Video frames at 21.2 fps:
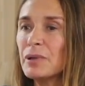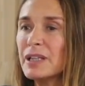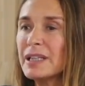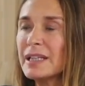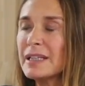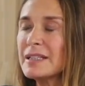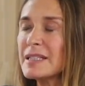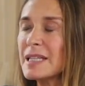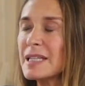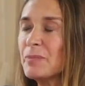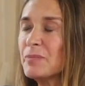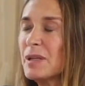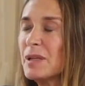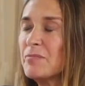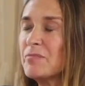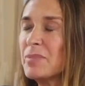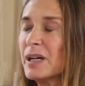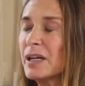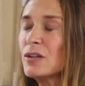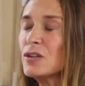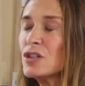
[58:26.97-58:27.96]
But except
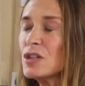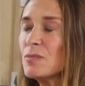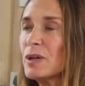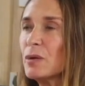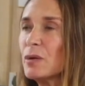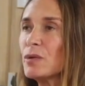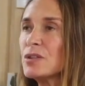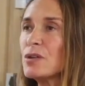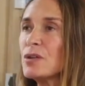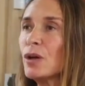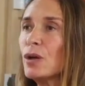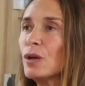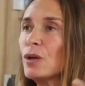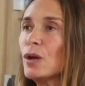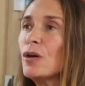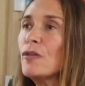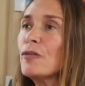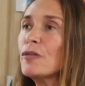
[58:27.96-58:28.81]
in Belgium, it was all